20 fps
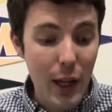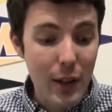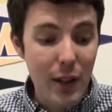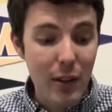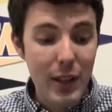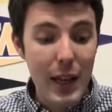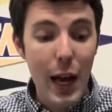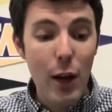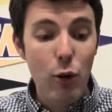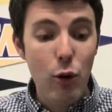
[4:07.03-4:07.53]
the
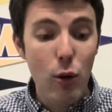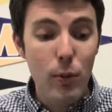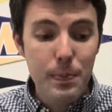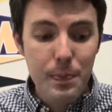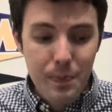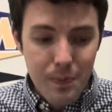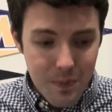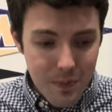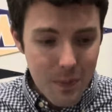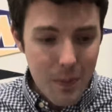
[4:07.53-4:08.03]
schedule.
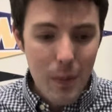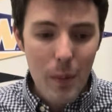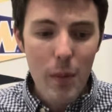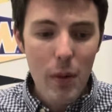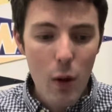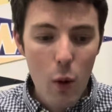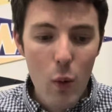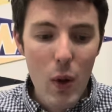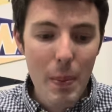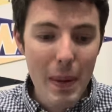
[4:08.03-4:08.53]

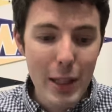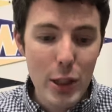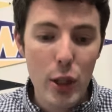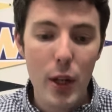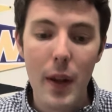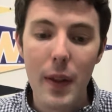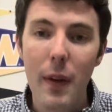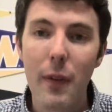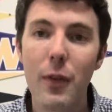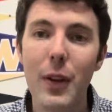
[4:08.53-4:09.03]
We mentioned
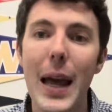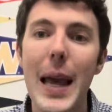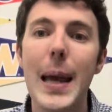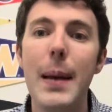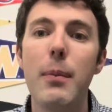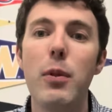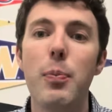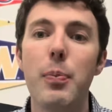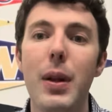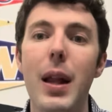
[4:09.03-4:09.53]
it. The
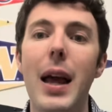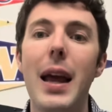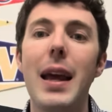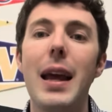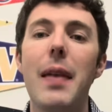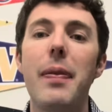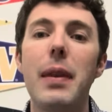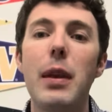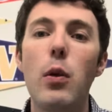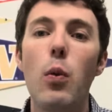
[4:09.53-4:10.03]
Flames play
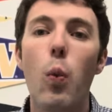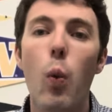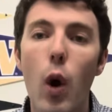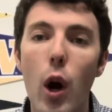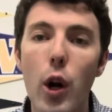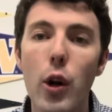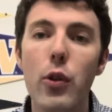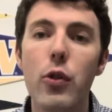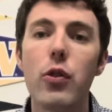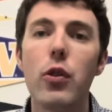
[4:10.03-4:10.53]
in the
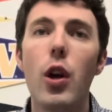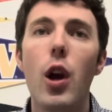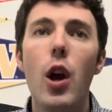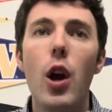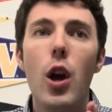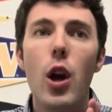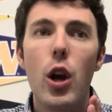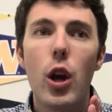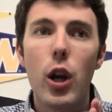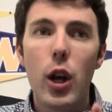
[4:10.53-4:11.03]
worst
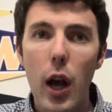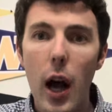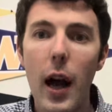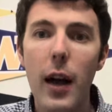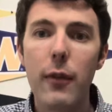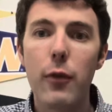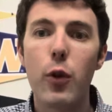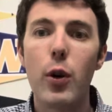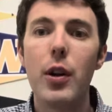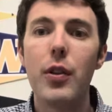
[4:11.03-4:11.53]

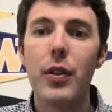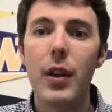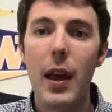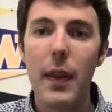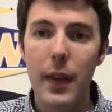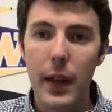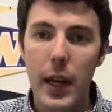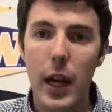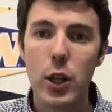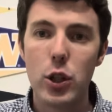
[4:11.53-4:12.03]
conference in
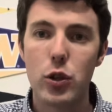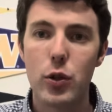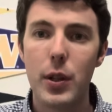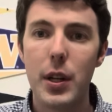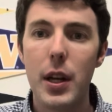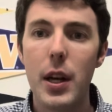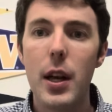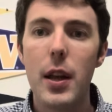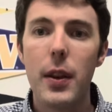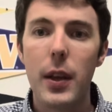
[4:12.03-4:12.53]
the country.
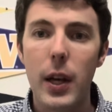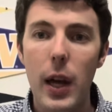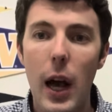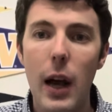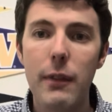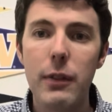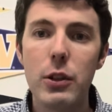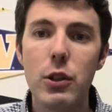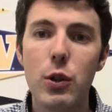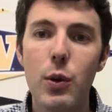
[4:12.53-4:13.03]
The
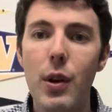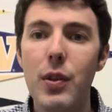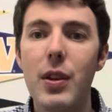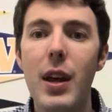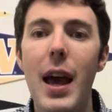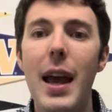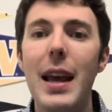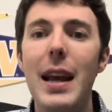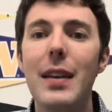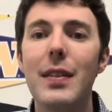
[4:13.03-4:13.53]
Conference U S
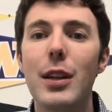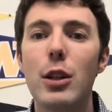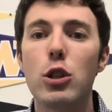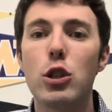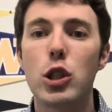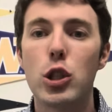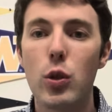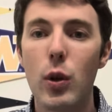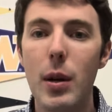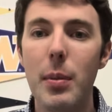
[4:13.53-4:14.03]
A is
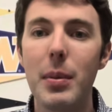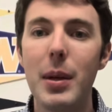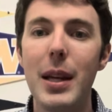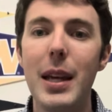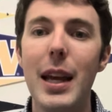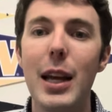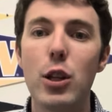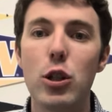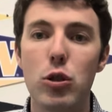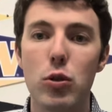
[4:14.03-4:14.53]
extremely,
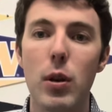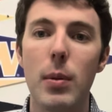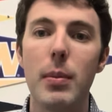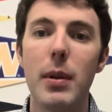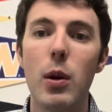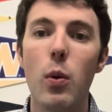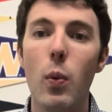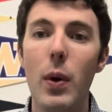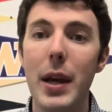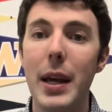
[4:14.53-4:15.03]
extremely
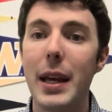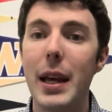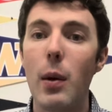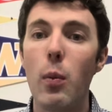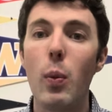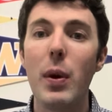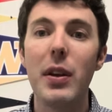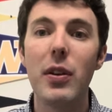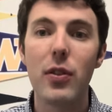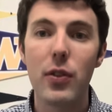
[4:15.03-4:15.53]
weak, and
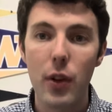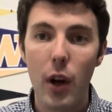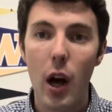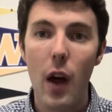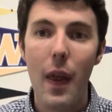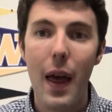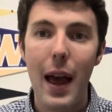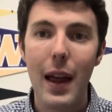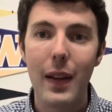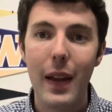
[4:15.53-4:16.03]
we saw
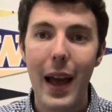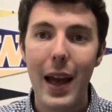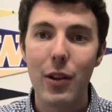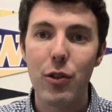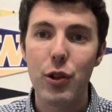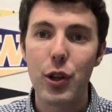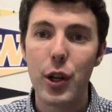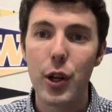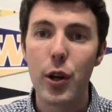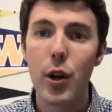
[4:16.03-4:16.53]
that last
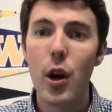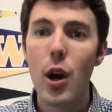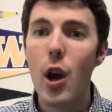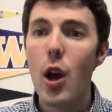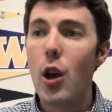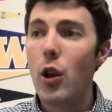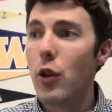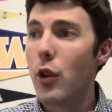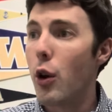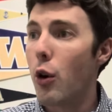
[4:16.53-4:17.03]
year.
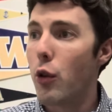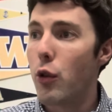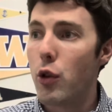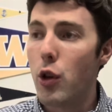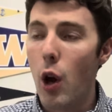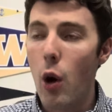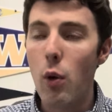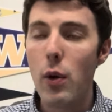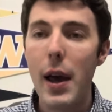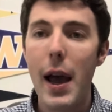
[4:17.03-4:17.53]
There is
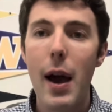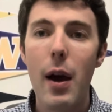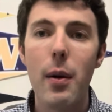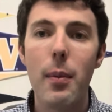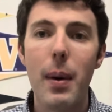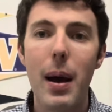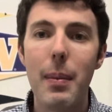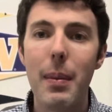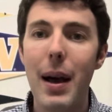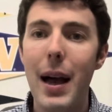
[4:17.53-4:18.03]
no doubt in
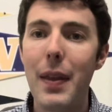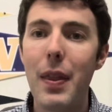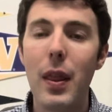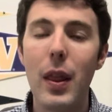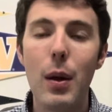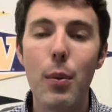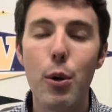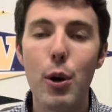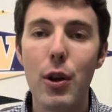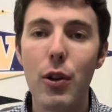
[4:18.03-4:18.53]
my mind that
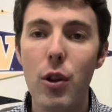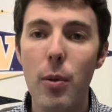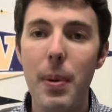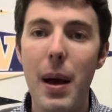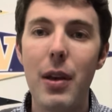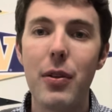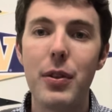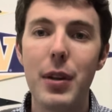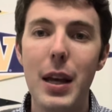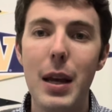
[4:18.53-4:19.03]
Liberty is the
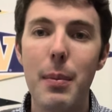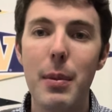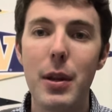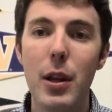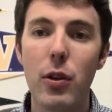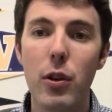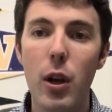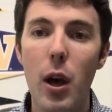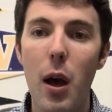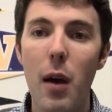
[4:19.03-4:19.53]
best team in
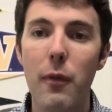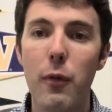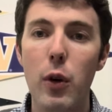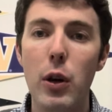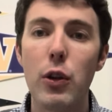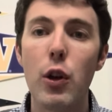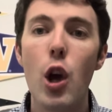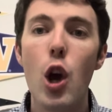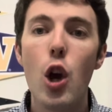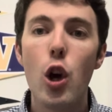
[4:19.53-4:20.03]
this
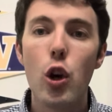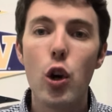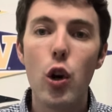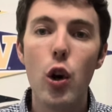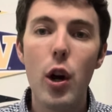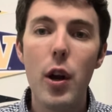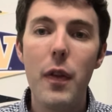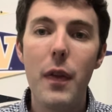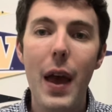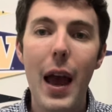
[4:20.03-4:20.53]
conference.
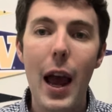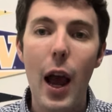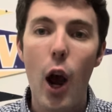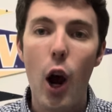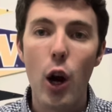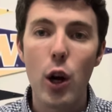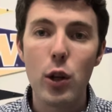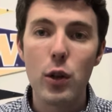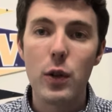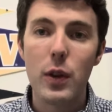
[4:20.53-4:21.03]
Could that
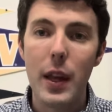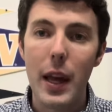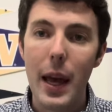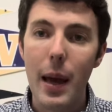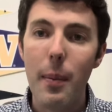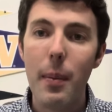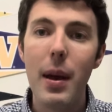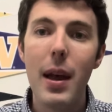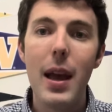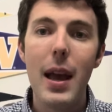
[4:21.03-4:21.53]
hurt them